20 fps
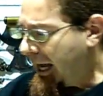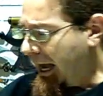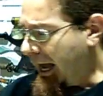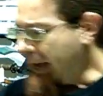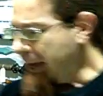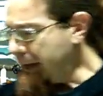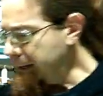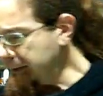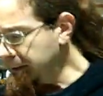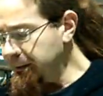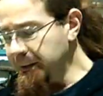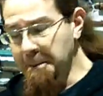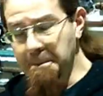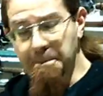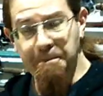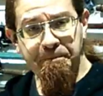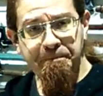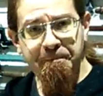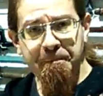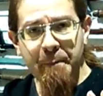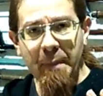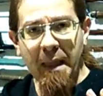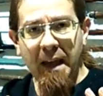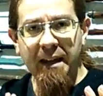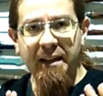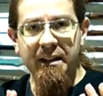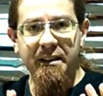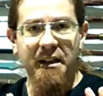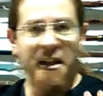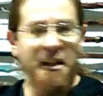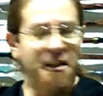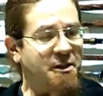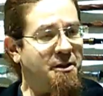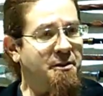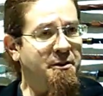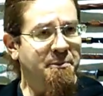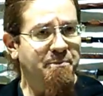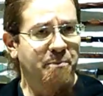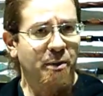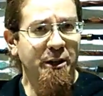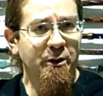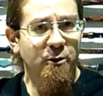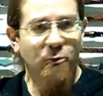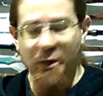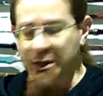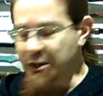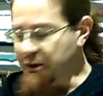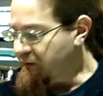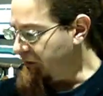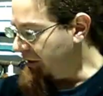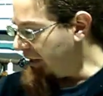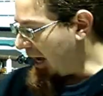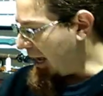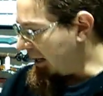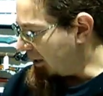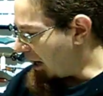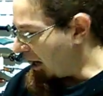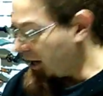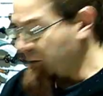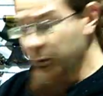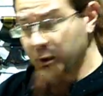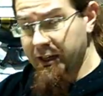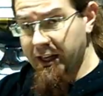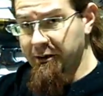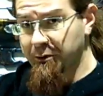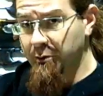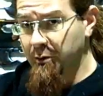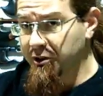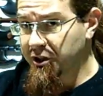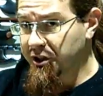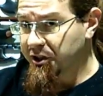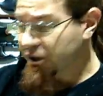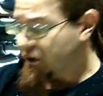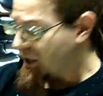And um, it's a pretty good reason for that, and we'll get into it in just a